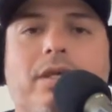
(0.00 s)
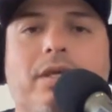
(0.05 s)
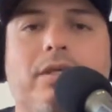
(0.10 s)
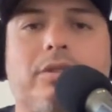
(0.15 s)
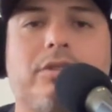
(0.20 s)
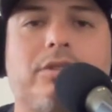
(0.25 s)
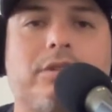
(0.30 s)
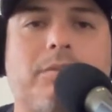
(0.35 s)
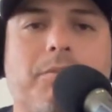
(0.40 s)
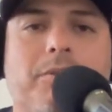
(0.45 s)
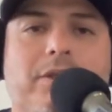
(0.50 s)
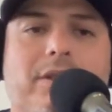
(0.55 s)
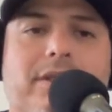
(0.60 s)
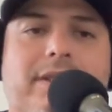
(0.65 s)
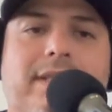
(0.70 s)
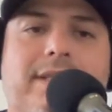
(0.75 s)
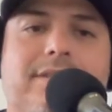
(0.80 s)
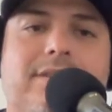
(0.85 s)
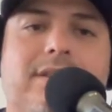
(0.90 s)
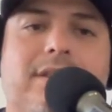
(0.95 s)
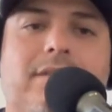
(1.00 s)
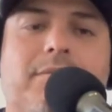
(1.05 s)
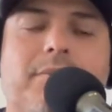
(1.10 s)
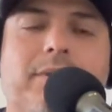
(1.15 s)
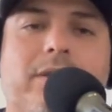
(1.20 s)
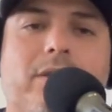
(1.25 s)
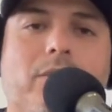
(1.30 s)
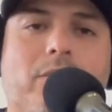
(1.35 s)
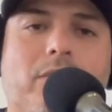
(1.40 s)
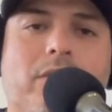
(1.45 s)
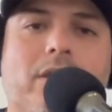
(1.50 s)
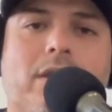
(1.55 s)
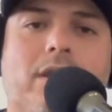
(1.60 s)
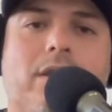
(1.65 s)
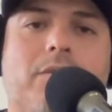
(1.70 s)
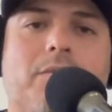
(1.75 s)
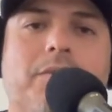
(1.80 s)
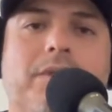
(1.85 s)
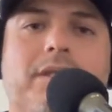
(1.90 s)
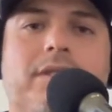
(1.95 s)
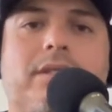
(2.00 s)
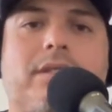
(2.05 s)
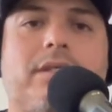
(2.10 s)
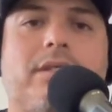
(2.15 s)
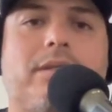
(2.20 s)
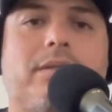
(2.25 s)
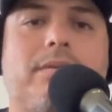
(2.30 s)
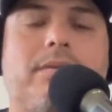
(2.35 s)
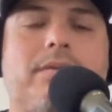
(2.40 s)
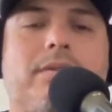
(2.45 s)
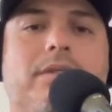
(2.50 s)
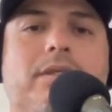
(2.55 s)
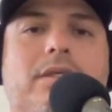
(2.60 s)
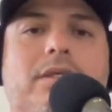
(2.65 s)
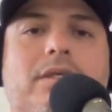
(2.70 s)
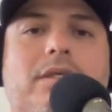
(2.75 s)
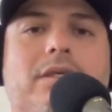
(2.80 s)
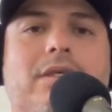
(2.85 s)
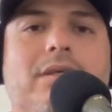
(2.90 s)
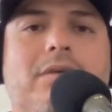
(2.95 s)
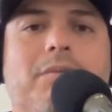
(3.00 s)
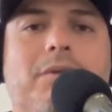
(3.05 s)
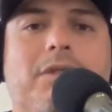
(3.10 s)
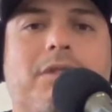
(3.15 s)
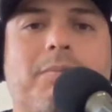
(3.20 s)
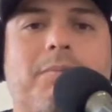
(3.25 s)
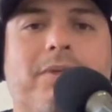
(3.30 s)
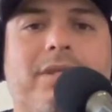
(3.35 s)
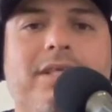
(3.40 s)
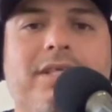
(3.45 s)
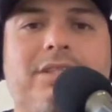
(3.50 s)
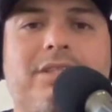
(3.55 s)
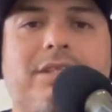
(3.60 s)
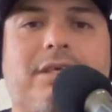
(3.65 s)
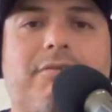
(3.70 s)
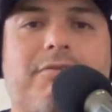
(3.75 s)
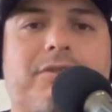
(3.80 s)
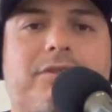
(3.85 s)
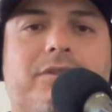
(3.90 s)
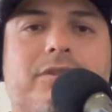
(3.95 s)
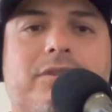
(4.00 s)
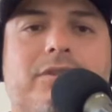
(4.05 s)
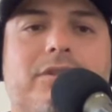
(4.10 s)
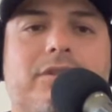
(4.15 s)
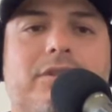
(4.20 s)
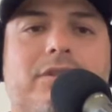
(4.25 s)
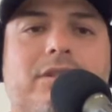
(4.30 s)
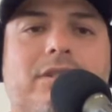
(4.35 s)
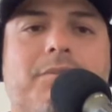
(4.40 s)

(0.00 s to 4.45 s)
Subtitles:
some of the things that have been going on with the police officers.